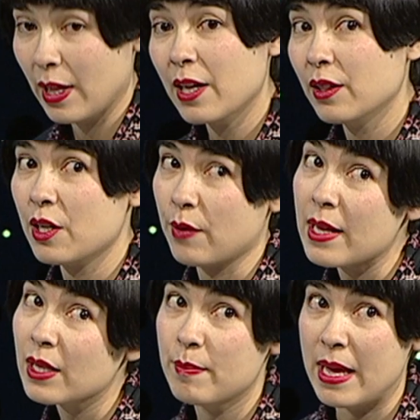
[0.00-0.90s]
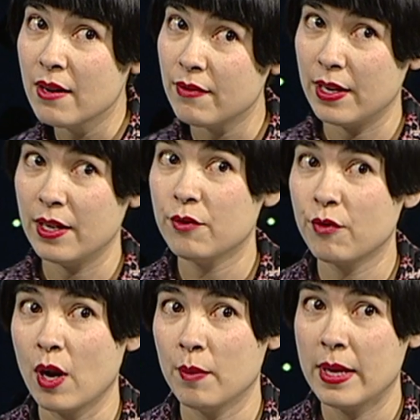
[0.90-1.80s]
likely greatly
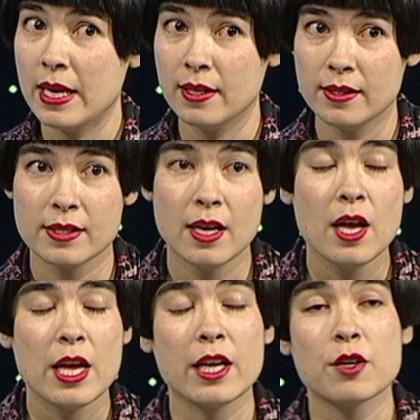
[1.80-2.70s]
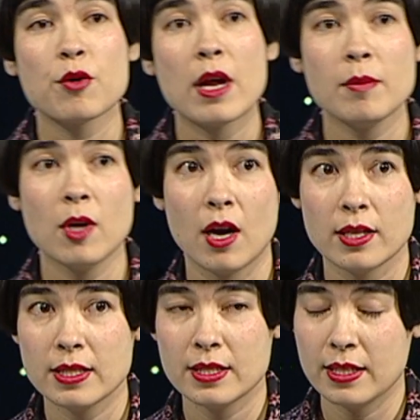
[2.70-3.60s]
benefited from his incredible
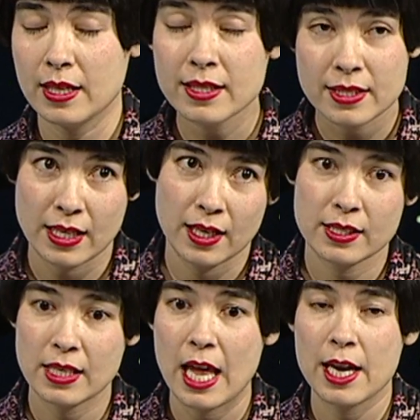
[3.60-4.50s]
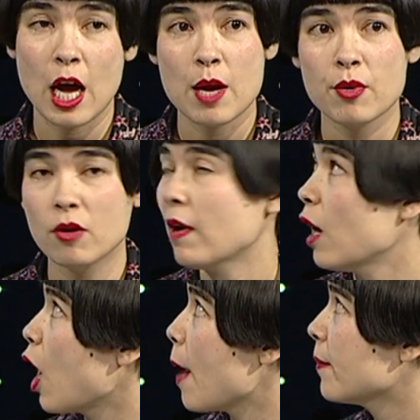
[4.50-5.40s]
art instincts and
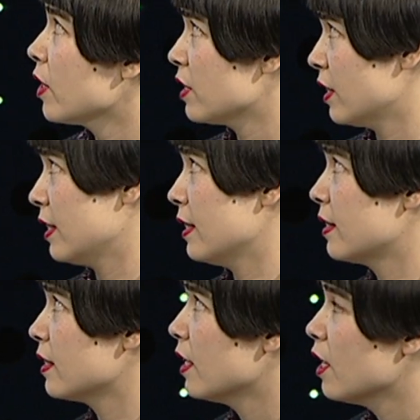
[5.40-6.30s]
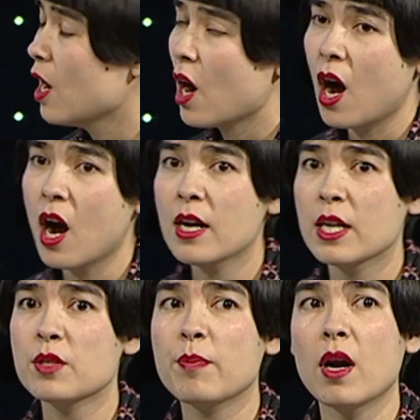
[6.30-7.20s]
high-profile art purchases.
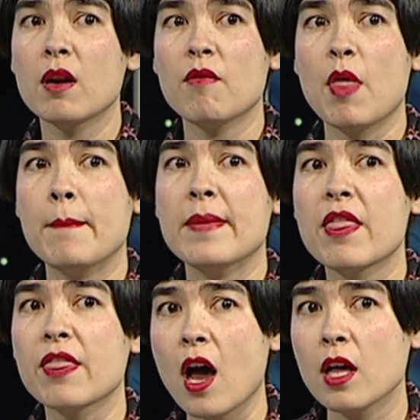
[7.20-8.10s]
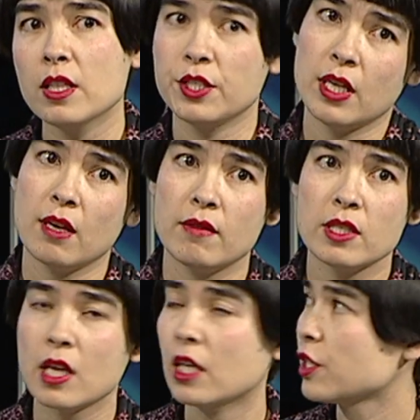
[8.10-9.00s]
Art is part of the mythology of the
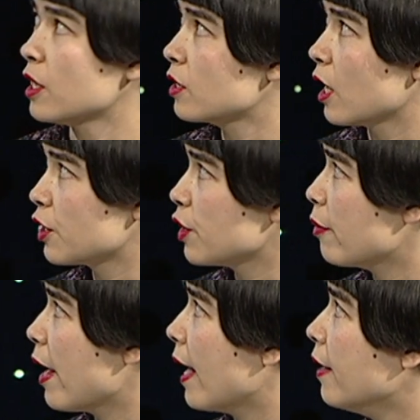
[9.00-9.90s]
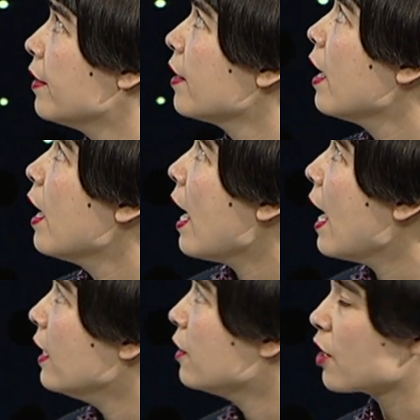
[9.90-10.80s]
Saatchi & Saatchi brand.
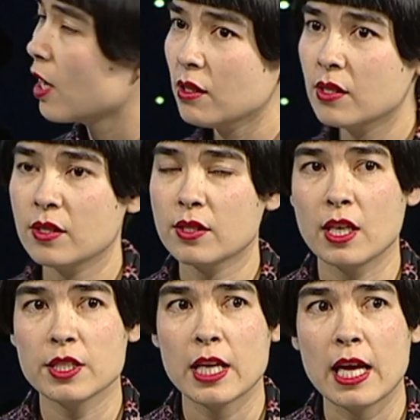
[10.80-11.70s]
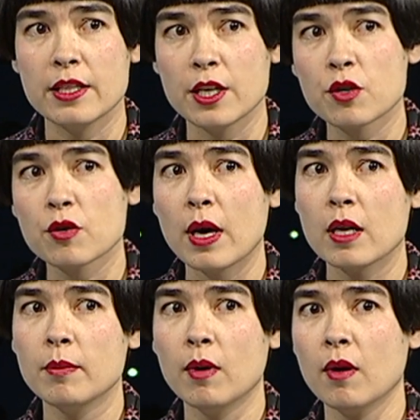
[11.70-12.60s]
And Charles Saatchi had the
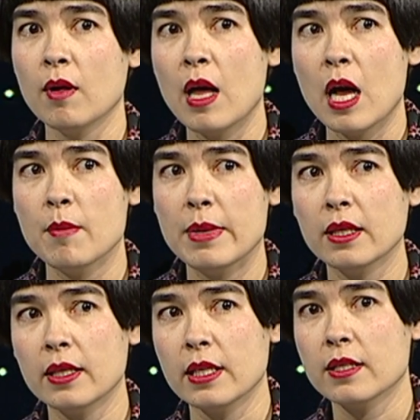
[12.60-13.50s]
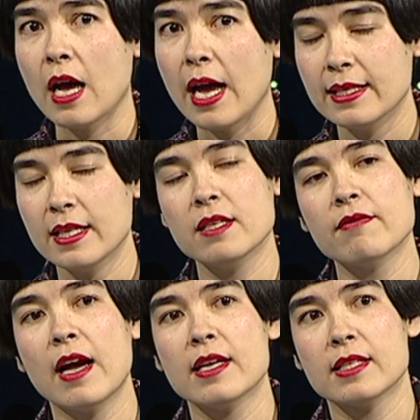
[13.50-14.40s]
incredible ability to
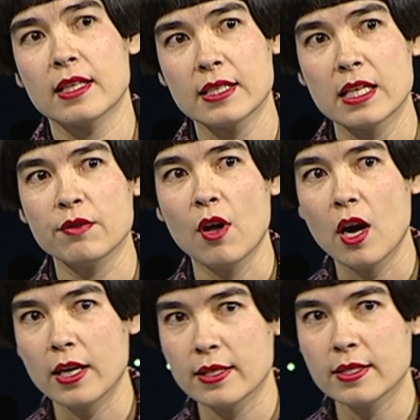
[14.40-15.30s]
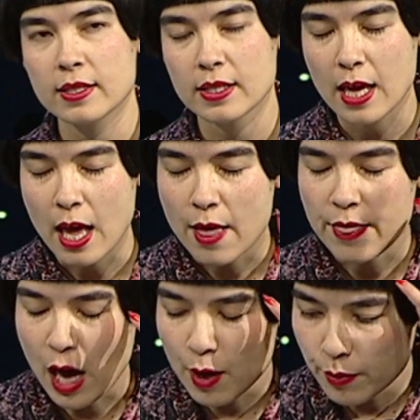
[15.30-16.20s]
identify successful artists.
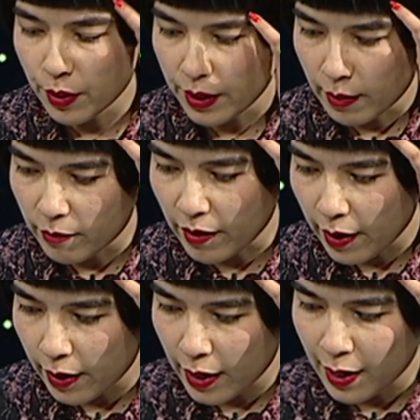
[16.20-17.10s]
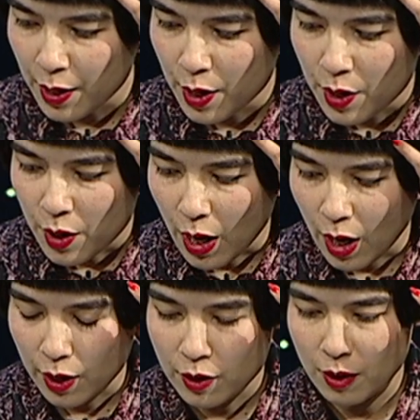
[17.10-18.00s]
That put him very
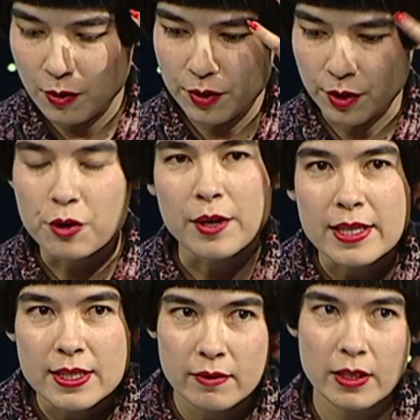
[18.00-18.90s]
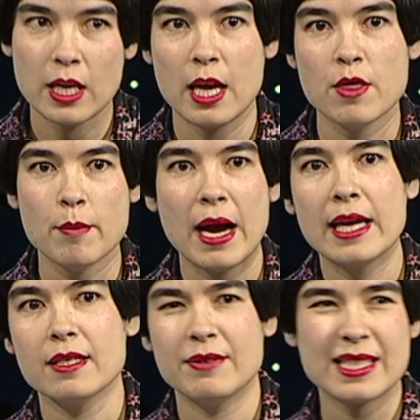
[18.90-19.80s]
close to creativity in the
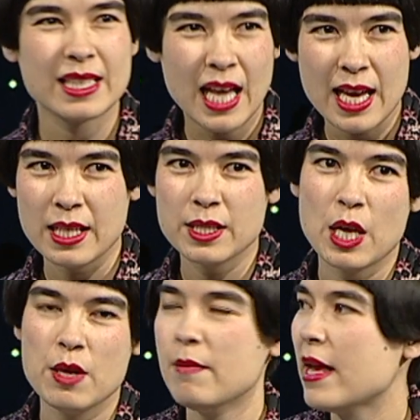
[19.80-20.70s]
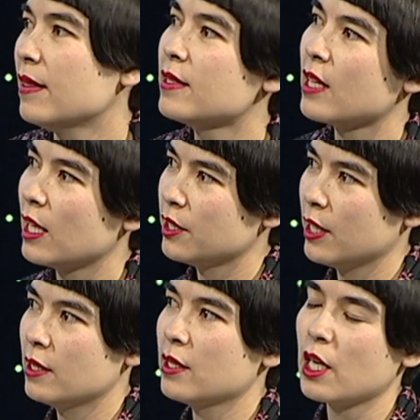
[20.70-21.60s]
mind of his clients and made the
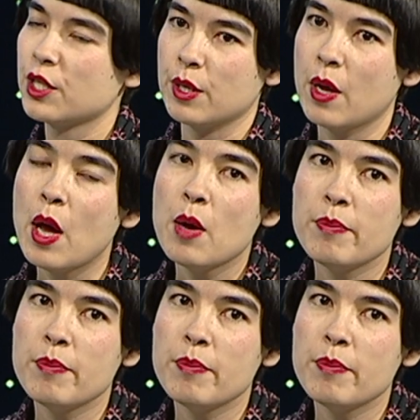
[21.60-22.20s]
Saatchi & Saatchi